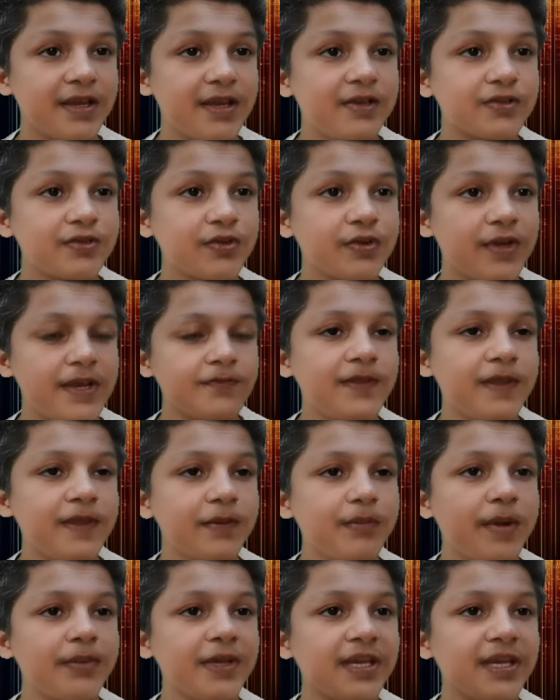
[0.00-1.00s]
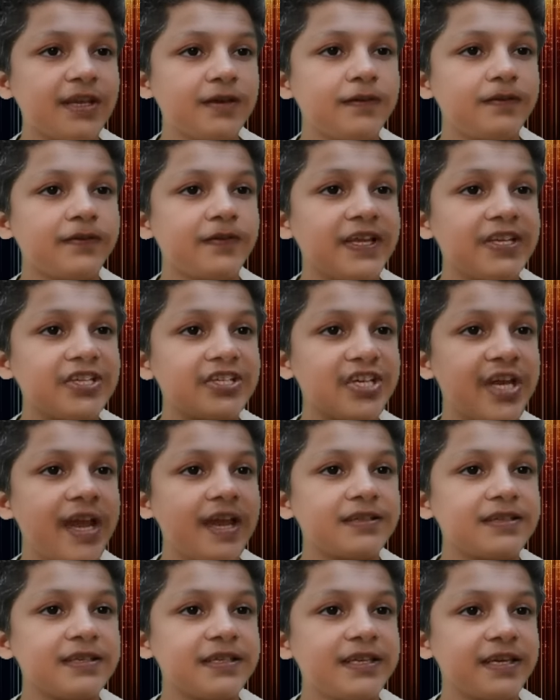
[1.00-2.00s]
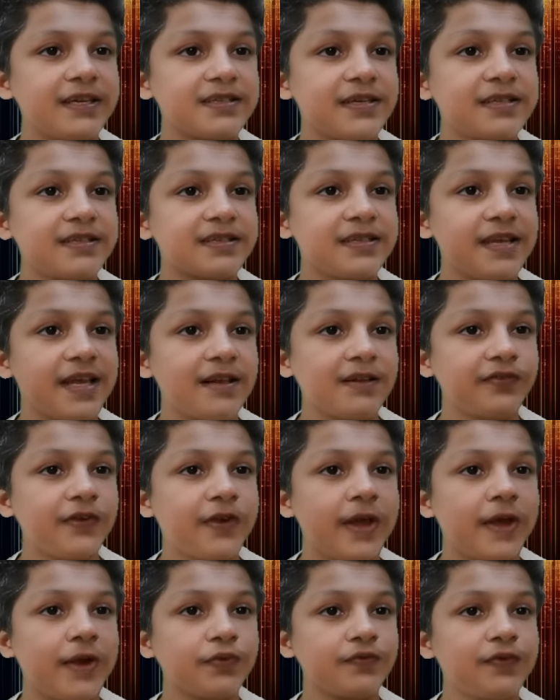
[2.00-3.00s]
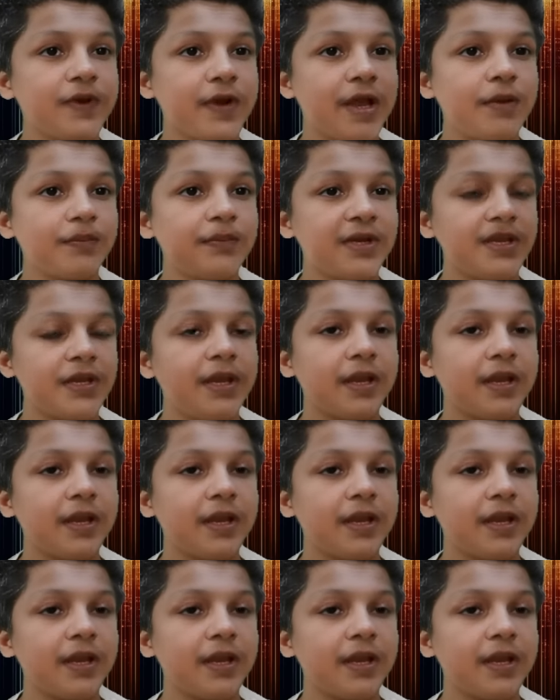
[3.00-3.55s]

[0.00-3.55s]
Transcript: So if the Mummy franchise takes itself out from